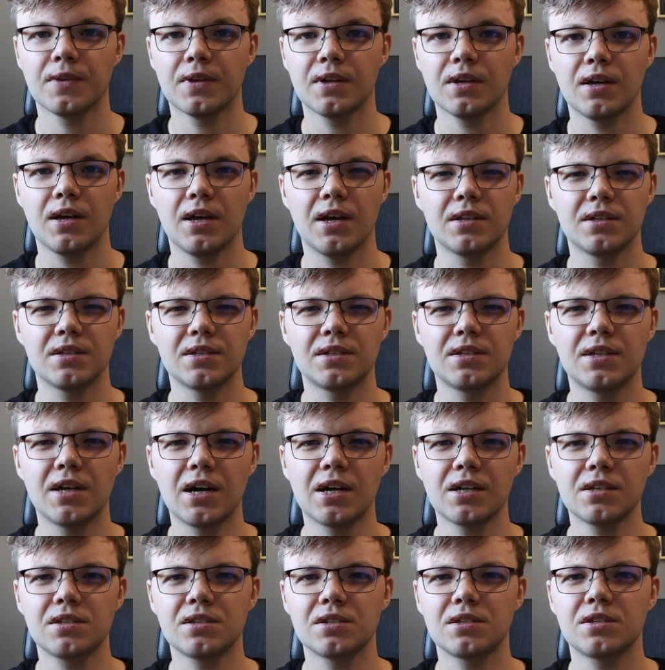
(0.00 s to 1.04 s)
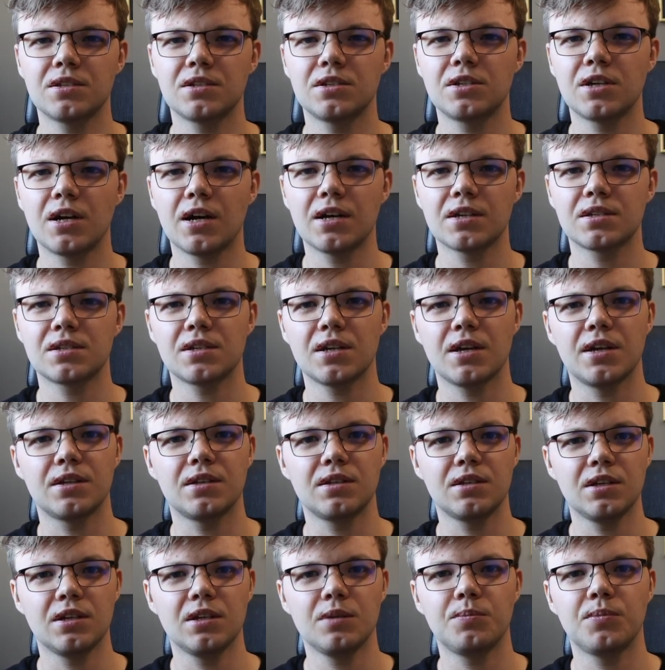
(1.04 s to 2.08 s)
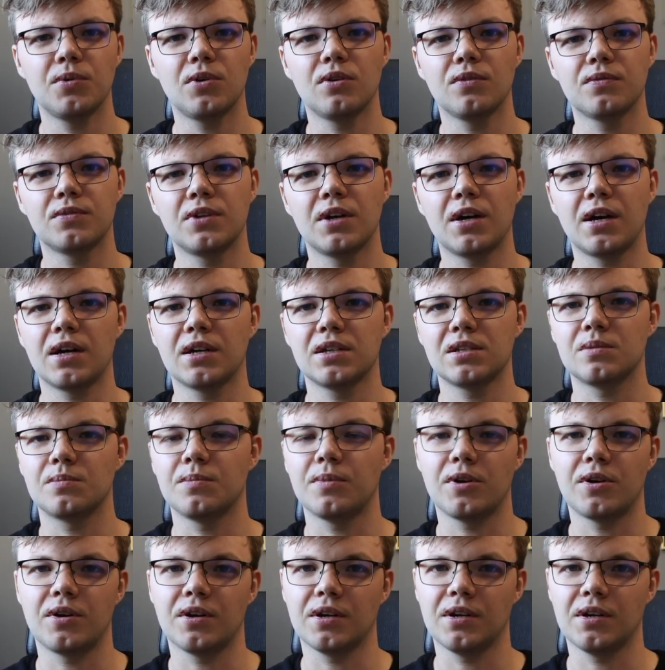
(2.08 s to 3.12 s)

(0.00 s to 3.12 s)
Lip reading: And that's just a tip of the iceberg.